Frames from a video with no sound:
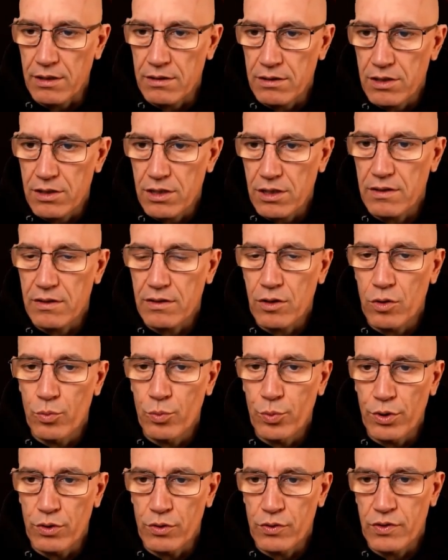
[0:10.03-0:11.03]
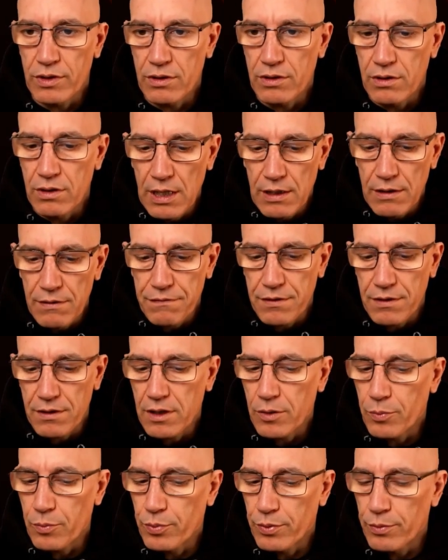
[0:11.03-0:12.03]
chess composer
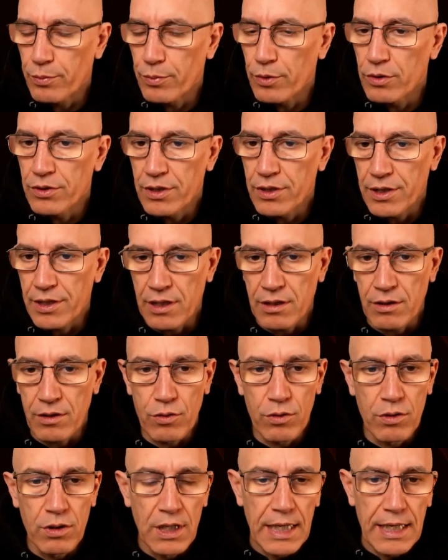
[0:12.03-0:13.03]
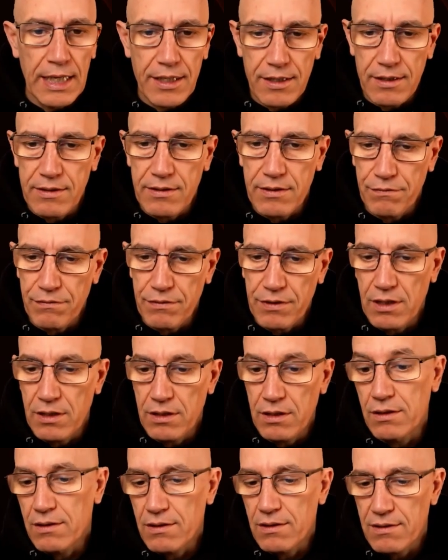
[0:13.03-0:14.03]
Filip Bondarenko. It's a very
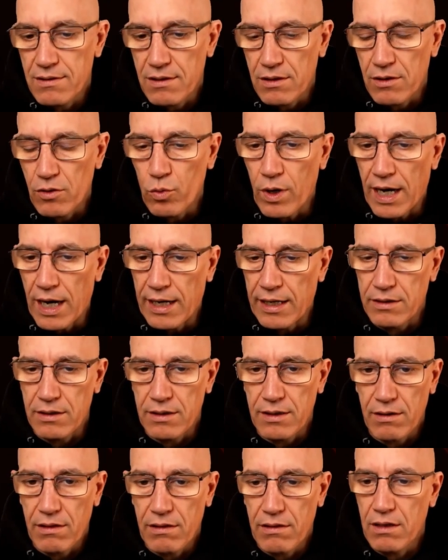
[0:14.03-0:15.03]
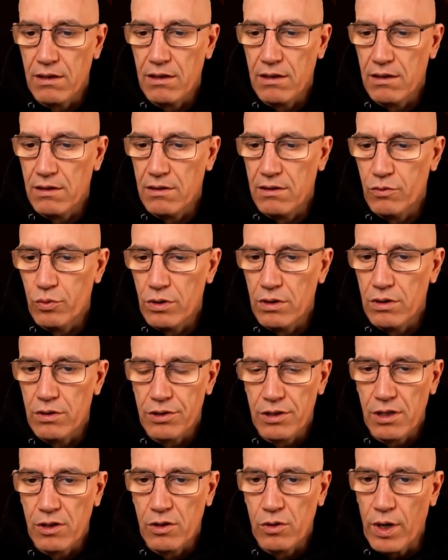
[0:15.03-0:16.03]
interesting one. I think it will
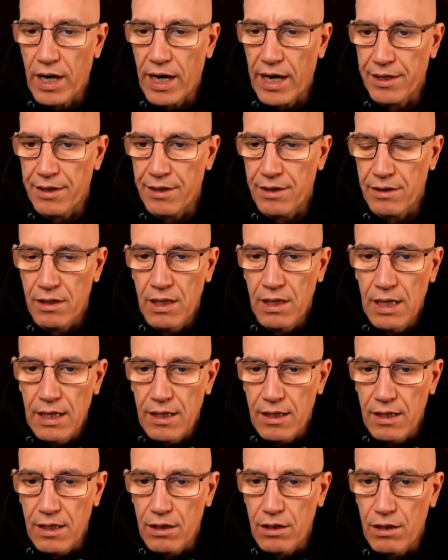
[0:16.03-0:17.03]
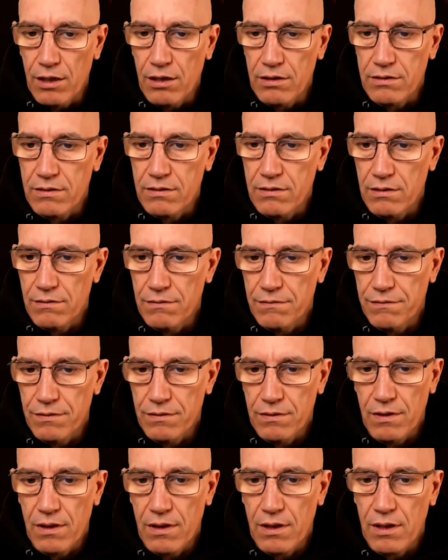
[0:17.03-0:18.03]
require a lot
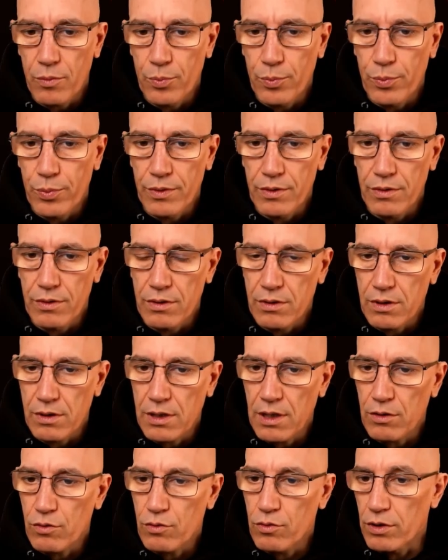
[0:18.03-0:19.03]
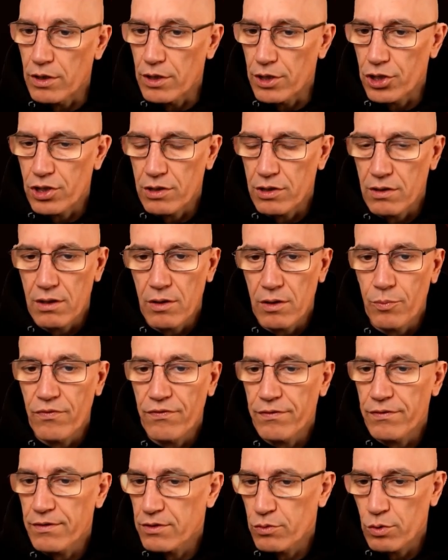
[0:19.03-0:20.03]
of deep calculation, deep
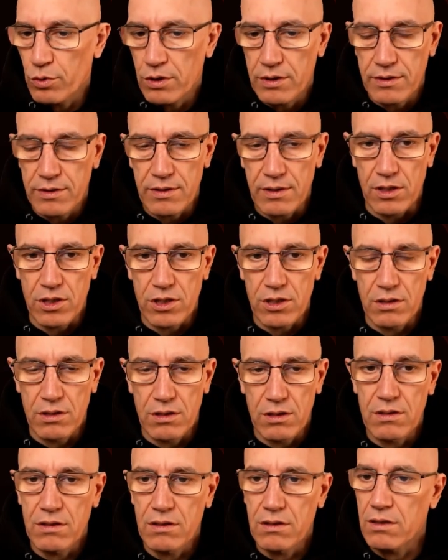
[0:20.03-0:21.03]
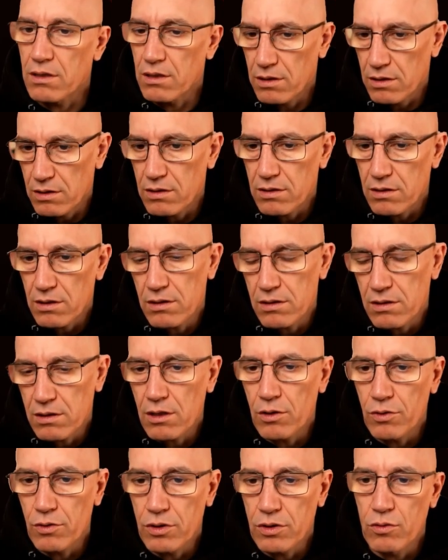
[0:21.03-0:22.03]
visualization. It's
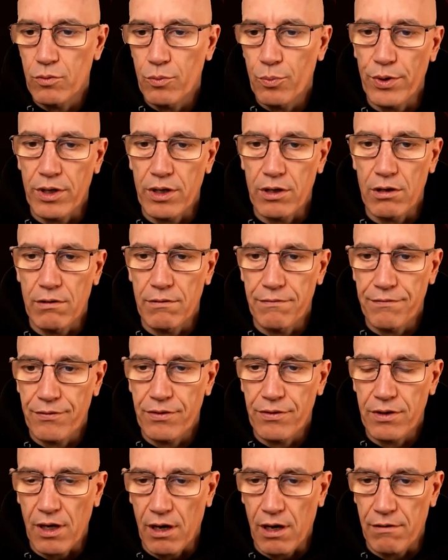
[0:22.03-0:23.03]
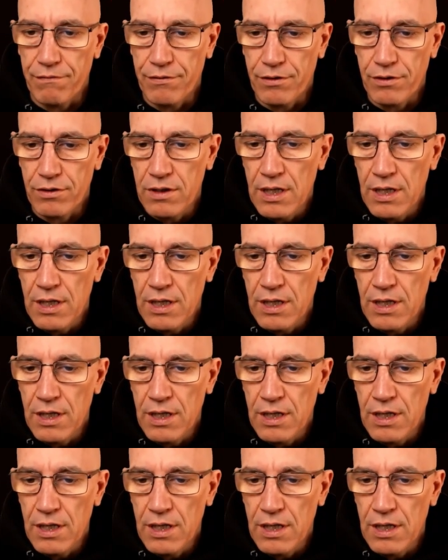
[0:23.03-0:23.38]
going to pay off the effort.